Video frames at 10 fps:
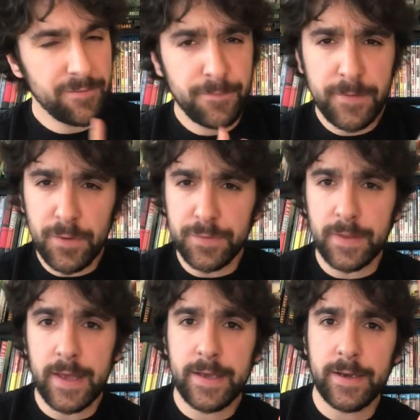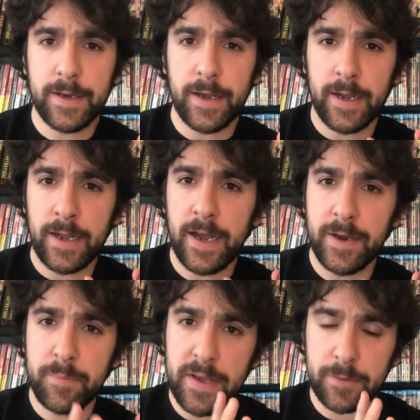It feels like a
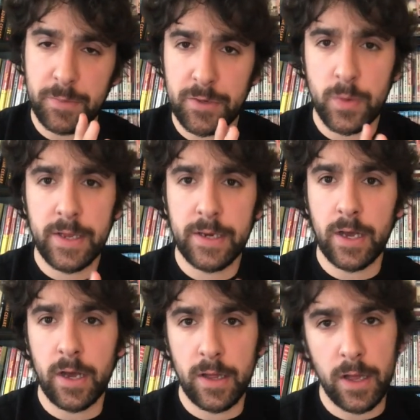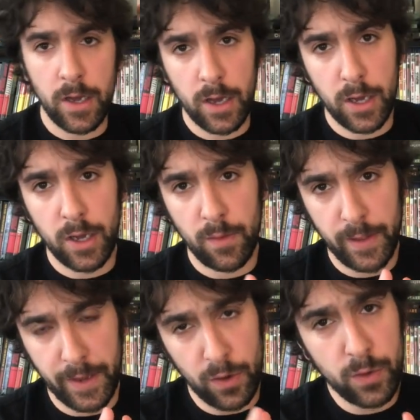kind of mix between
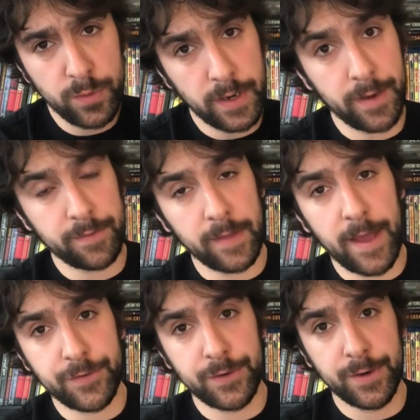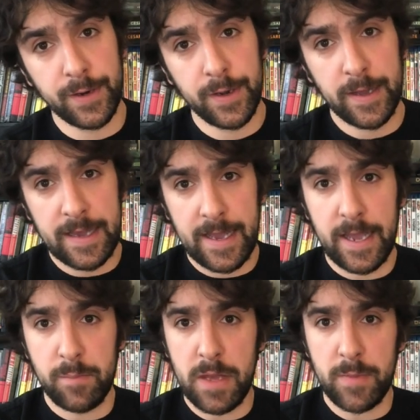like a whodunit slasher
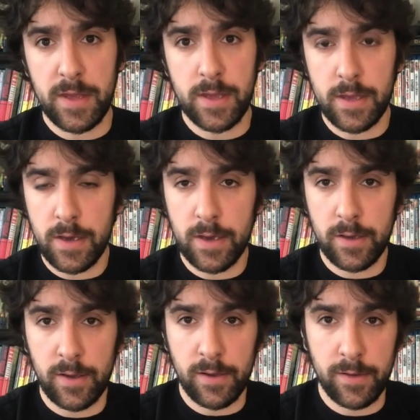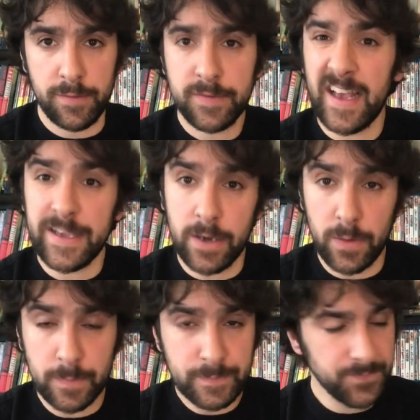and maybe a
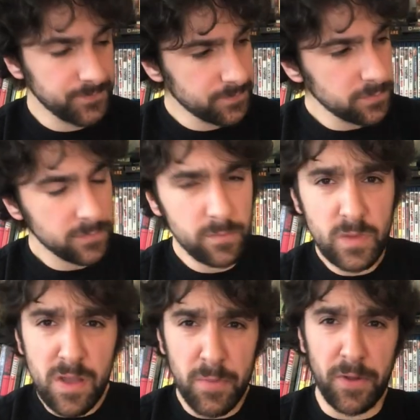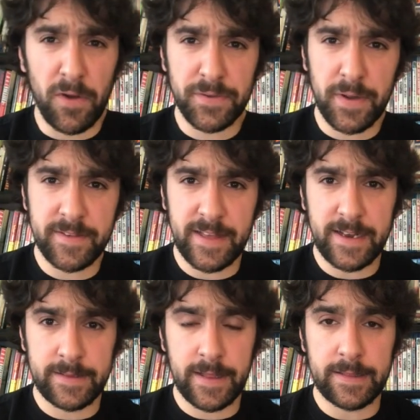Psycho, but it also has
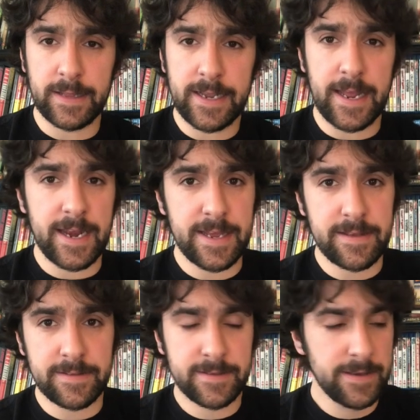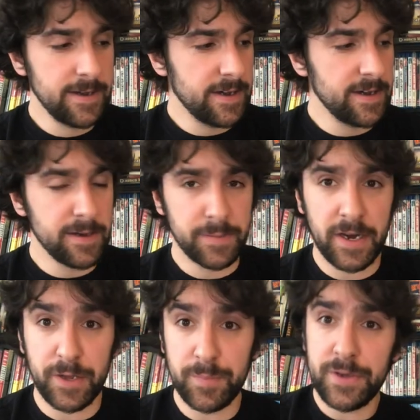that late 80s kind
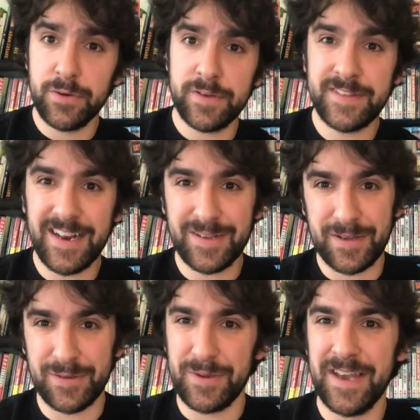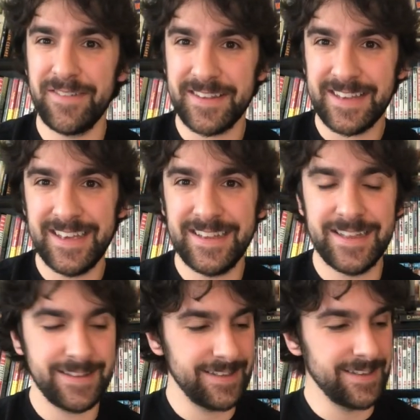of computer aesthetic, because we have this kid
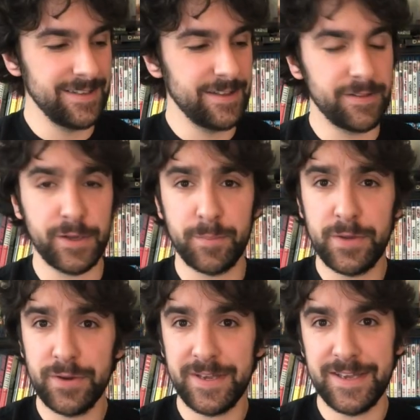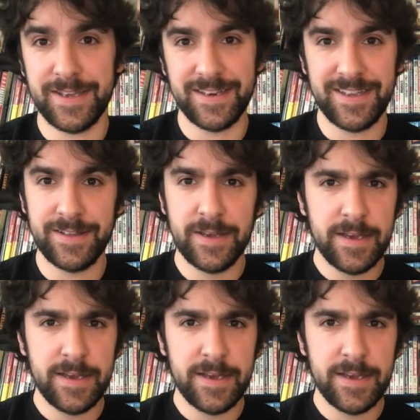that's a computer geek, and he